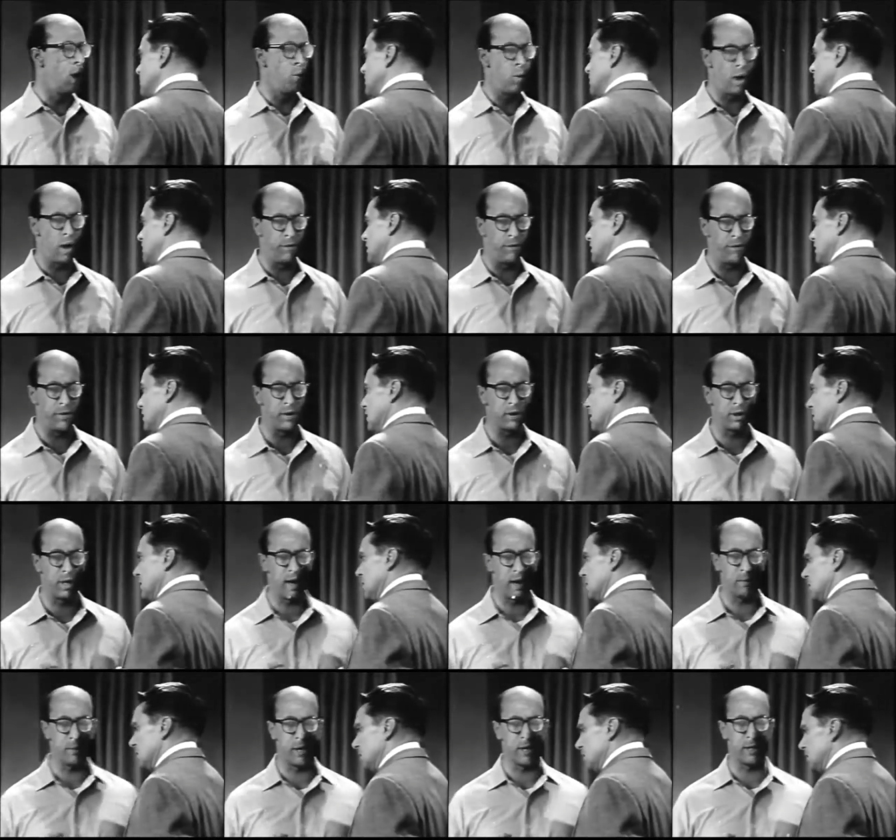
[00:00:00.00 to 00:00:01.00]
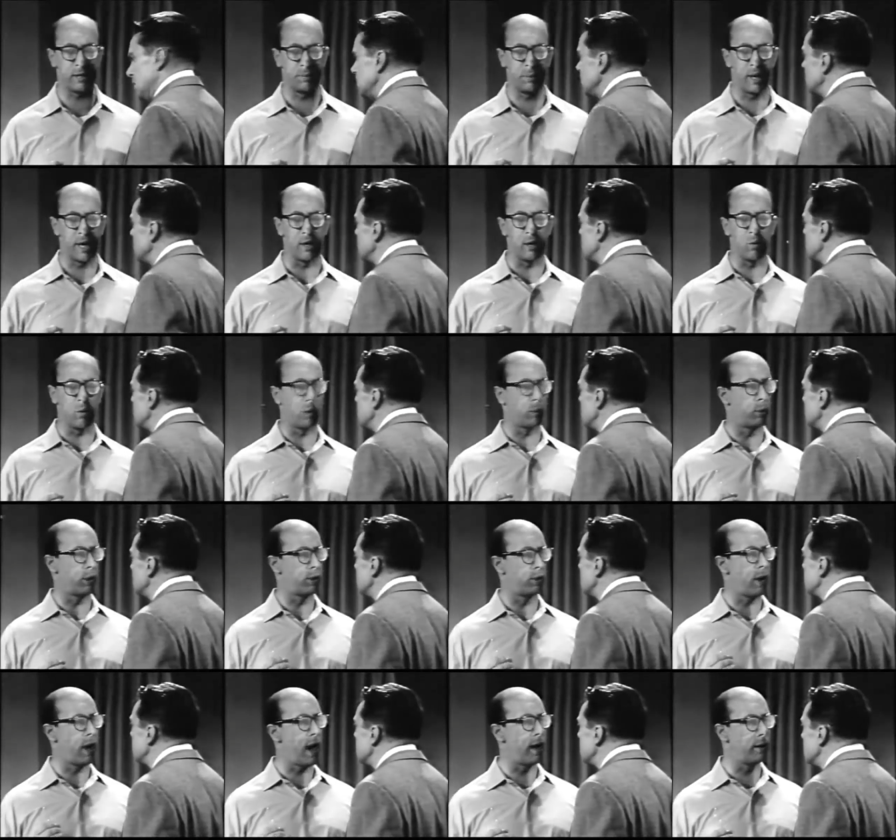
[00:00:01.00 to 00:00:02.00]
Well, first, let me explain to you what we're
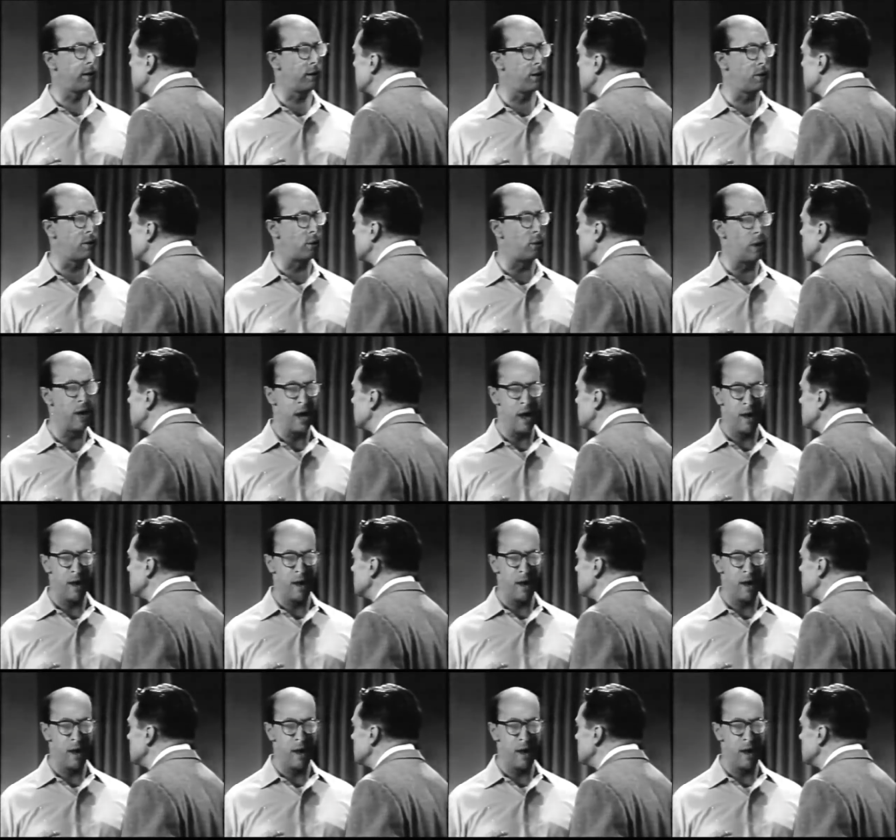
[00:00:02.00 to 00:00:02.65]
trying to do.